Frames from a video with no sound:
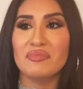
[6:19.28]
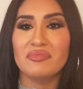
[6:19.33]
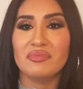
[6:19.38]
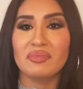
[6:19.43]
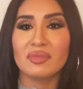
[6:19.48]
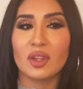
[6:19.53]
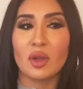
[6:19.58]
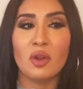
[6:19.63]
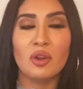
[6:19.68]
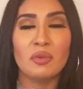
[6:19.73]

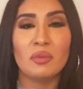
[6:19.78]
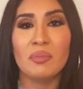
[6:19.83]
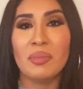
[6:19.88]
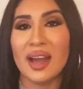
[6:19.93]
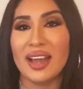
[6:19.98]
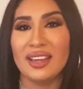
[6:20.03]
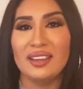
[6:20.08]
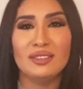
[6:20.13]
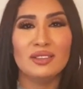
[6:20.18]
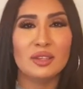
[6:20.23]
or
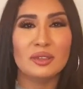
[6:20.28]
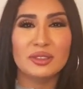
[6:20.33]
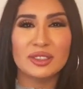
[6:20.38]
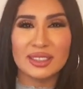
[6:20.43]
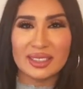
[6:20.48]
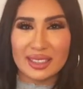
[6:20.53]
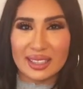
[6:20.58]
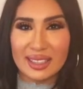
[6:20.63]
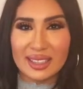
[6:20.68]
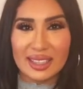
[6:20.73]
buying those
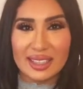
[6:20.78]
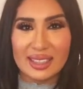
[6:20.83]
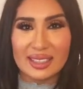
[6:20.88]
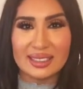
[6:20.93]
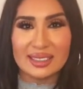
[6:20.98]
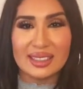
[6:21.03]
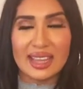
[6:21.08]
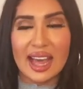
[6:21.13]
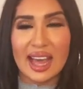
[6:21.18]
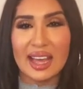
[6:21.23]
cookies
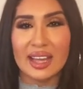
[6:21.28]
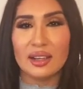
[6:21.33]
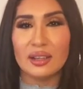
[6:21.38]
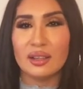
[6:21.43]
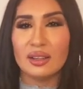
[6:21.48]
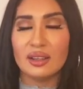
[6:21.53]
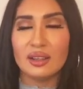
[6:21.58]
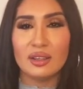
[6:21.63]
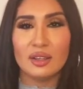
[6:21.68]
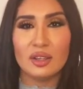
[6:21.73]
that
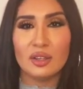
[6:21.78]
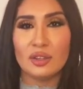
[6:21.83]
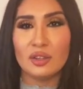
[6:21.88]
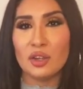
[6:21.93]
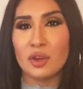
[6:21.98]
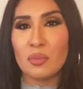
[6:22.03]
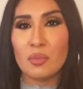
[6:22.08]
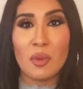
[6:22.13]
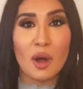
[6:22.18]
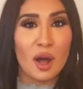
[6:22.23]

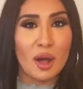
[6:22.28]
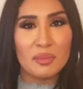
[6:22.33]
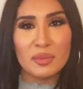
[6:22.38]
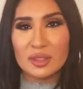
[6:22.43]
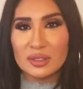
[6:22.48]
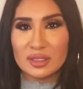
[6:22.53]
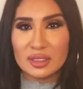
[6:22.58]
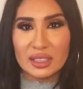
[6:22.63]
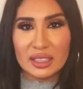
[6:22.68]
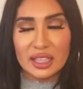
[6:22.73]
your mom
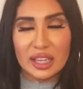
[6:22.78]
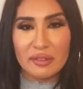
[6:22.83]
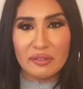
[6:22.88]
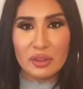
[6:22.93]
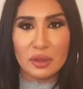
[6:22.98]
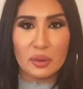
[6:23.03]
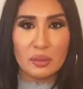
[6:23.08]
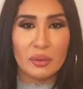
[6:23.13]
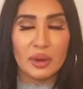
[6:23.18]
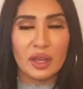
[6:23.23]
used to give
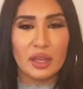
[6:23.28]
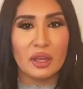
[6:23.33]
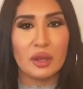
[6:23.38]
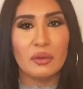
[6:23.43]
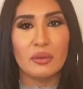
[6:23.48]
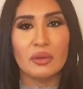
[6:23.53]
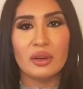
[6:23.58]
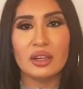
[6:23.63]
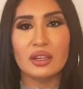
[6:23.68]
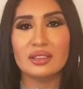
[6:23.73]
you when you
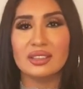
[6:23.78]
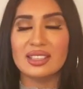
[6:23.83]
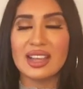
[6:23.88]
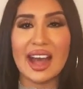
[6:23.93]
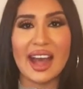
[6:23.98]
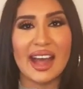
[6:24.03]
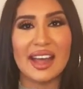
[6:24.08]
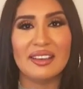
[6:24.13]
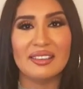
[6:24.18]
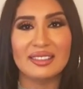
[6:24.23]
were a
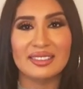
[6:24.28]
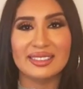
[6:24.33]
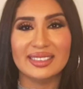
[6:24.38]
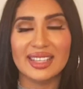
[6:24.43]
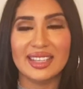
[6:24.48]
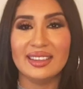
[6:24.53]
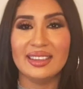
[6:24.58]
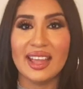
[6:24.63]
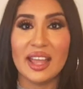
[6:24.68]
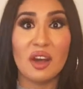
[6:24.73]
child
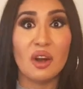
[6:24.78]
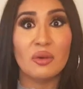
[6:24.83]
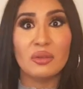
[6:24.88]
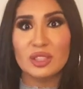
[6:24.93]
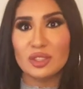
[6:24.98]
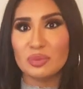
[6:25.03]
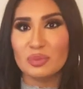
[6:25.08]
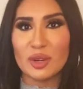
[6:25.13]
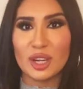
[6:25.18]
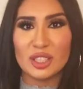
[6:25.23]
and they
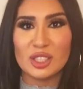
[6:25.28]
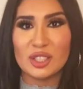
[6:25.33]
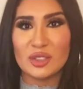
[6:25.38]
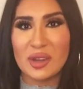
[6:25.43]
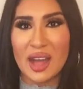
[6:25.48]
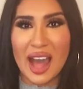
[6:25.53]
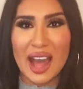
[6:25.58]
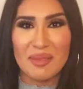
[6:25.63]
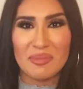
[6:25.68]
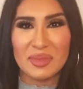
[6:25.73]
always brought you
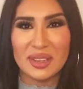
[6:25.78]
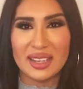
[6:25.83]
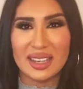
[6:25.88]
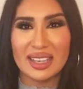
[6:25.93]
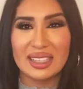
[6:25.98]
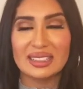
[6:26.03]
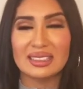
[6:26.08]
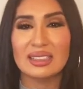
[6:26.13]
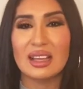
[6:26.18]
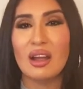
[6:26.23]

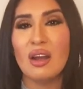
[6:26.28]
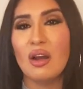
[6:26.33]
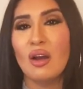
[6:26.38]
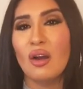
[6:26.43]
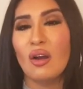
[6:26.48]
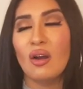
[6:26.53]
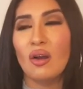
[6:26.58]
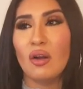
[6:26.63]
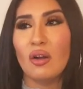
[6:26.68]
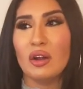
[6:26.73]
happiness,
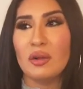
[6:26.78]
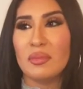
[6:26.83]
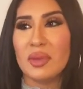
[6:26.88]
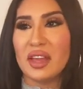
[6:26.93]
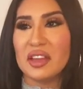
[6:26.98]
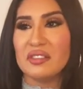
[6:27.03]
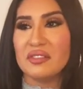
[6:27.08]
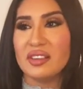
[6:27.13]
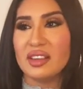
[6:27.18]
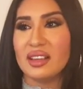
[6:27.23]
or
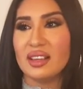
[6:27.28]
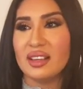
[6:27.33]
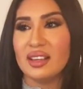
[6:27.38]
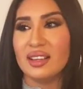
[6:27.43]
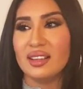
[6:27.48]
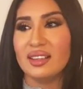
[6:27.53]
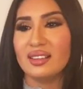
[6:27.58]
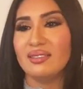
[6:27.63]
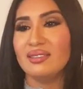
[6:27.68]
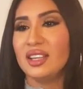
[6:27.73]
maybe,
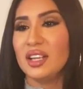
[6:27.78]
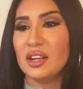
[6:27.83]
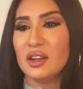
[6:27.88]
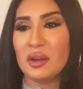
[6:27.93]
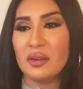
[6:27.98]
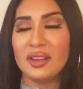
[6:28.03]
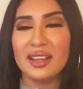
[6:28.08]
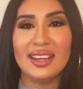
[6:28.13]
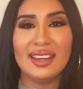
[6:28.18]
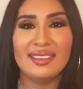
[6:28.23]
you
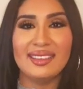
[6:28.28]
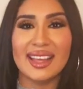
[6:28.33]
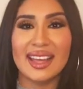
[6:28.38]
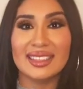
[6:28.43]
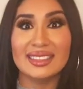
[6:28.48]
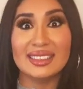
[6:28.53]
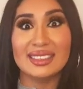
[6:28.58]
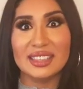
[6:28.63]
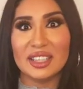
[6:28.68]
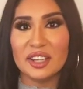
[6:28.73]
know, eating
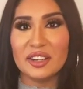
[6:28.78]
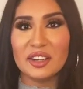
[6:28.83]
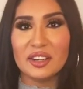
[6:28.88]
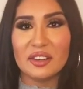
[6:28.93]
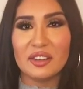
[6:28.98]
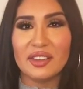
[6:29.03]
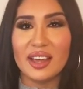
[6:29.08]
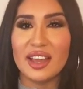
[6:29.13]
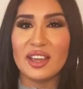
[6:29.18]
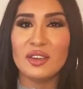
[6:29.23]
that
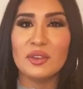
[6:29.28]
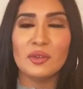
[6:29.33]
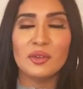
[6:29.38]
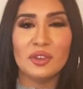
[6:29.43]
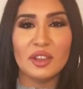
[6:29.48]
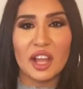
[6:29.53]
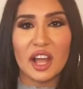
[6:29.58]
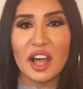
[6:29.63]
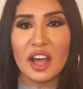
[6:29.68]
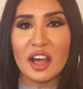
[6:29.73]
cereal that you
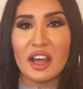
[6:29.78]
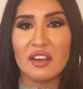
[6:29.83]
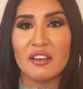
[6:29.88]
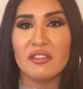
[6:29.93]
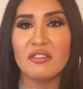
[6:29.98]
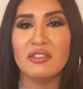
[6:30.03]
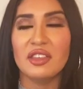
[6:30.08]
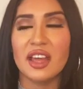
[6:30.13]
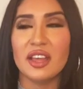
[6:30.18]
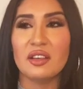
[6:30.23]

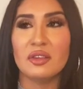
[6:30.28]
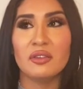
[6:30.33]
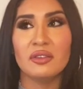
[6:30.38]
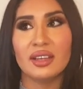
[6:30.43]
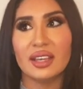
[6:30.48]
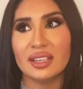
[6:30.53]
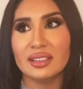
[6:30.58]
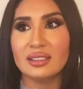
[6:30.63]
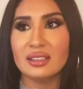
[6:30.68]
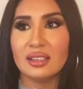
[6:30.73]
love that you don't
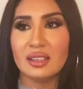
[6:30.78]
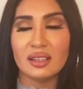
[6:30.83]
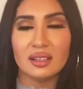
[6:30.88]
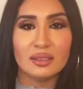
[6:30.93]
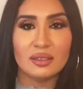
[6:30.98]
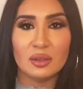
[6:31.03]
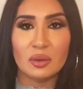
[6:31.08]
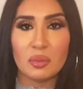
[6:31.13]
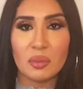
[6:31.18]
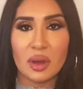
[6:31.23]
get to eat
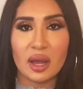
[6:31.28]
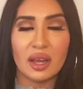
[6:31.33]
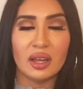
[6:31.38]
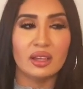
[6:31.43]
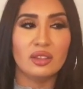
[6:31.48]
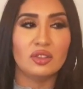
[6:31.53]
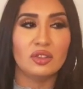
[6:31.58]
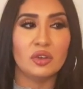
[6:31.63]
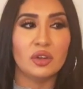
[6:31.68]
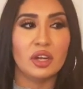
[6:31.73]
too
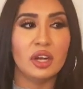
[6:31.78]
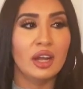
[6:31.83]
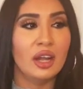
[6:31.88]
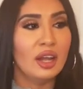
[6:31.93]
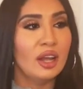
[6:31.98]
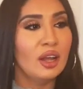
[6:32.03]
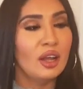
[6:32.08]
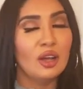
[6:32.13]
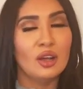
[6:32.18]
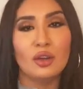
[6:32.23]
much, or
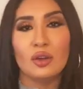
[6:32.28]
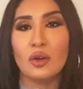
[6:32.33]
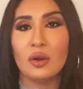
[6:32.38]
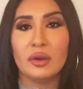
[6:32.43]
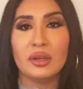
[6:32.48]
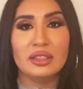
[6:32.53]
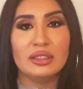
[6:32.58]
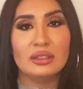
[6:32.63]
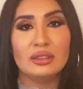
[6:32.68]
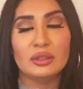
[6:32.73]

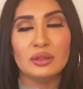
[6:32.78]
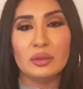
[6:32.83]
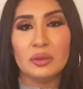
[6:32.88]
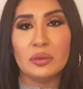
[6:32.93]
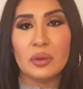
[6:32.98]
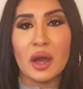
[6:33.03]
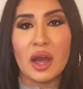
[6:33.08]
going to